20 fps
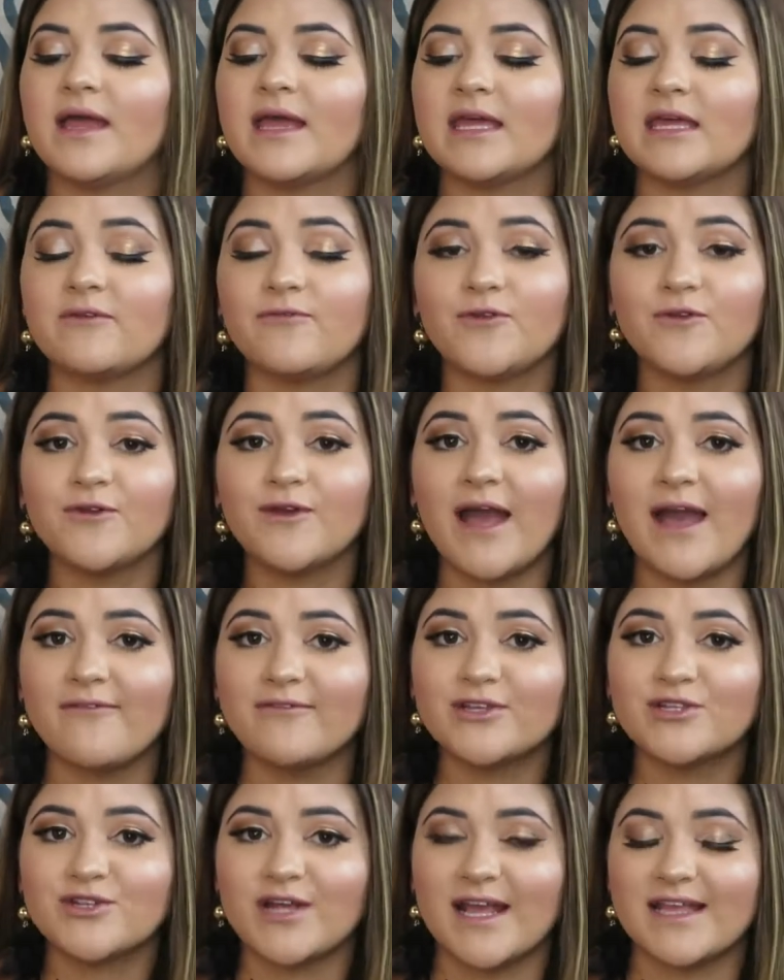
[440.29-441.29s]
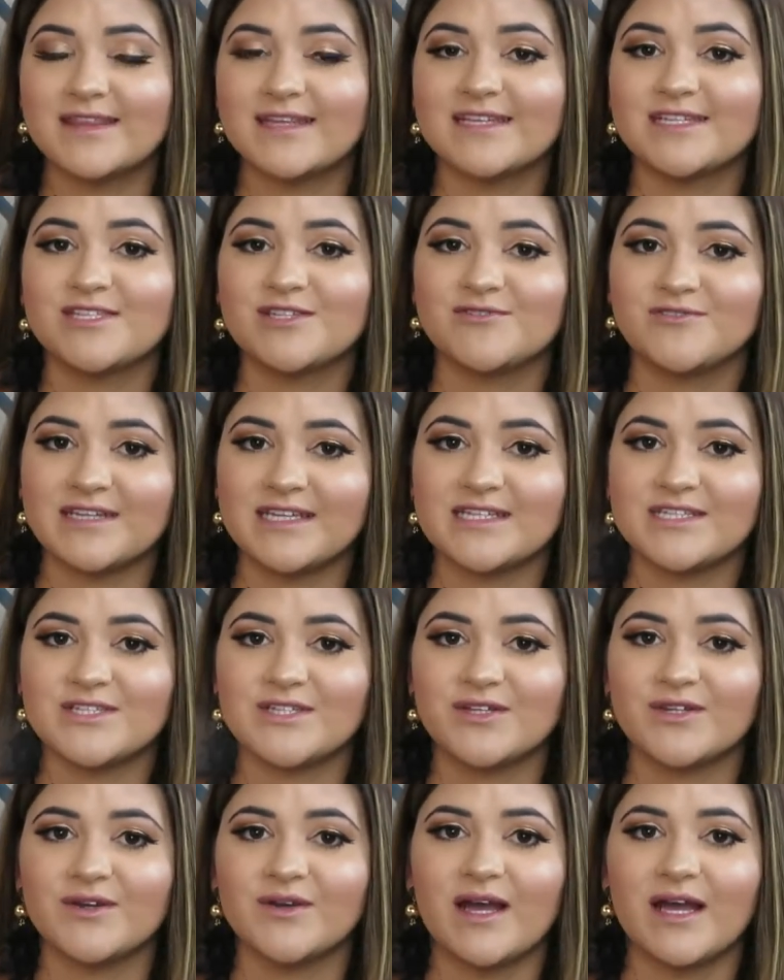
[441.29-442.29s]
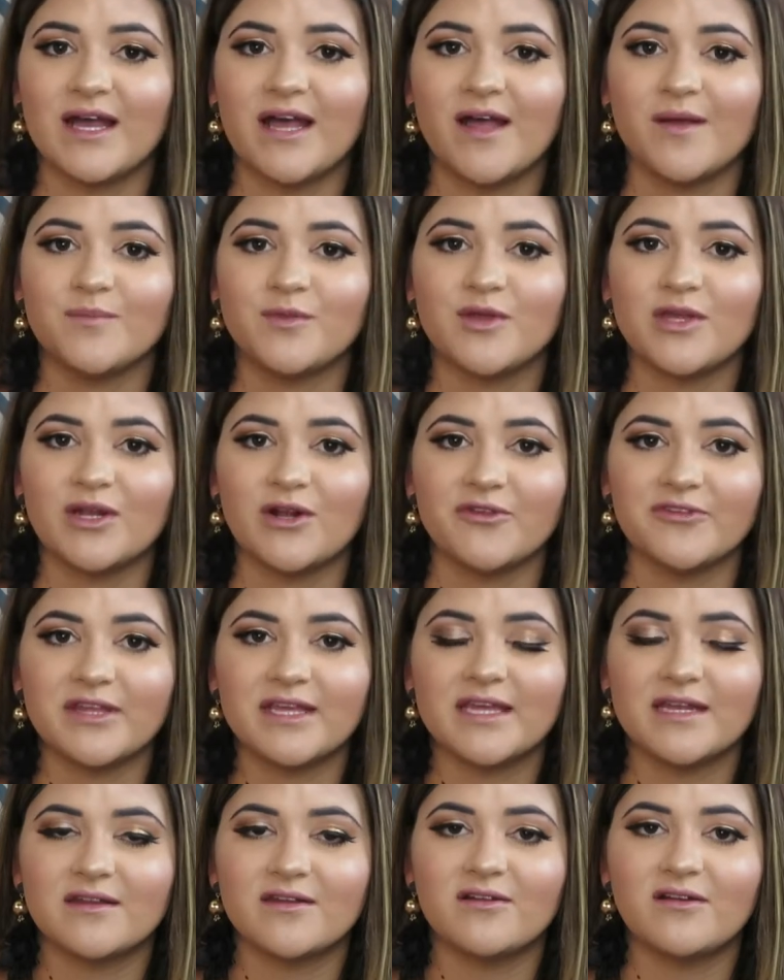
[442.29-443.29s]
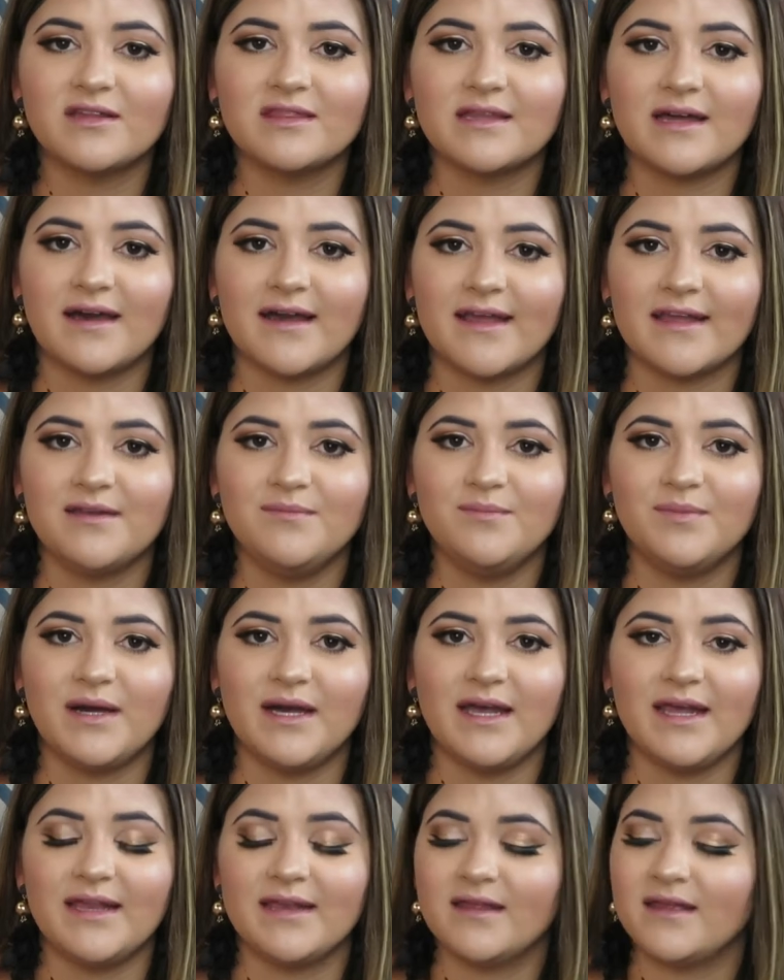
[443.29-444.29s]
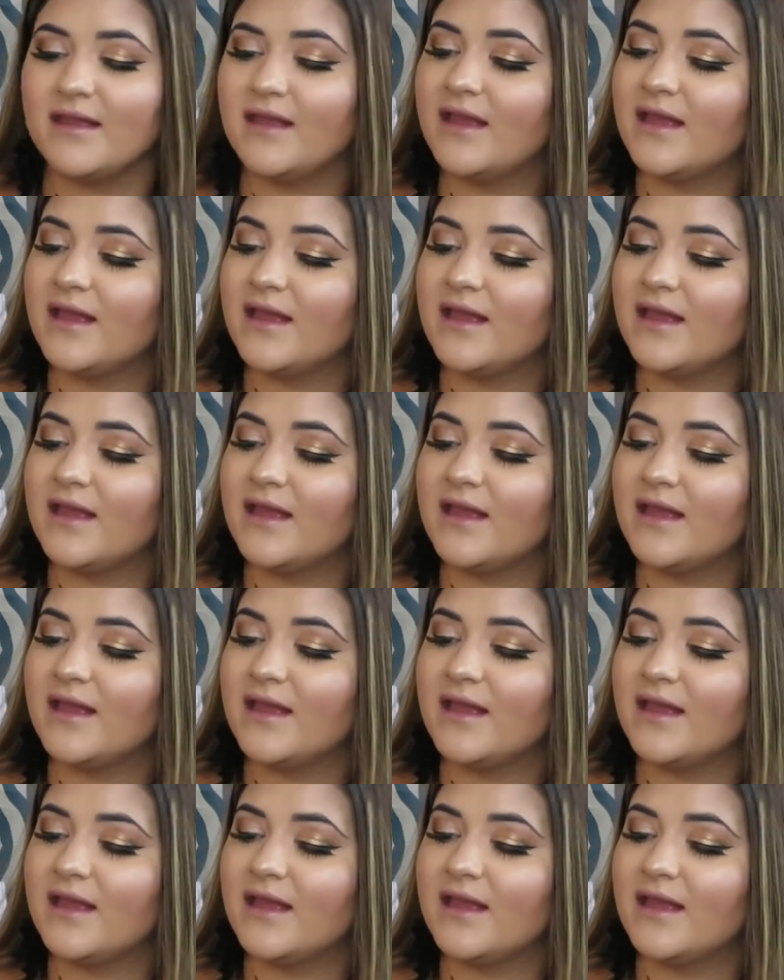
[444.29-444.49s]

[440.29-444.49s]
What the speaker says: If you haven't tried this, you need to. You can only get it online, but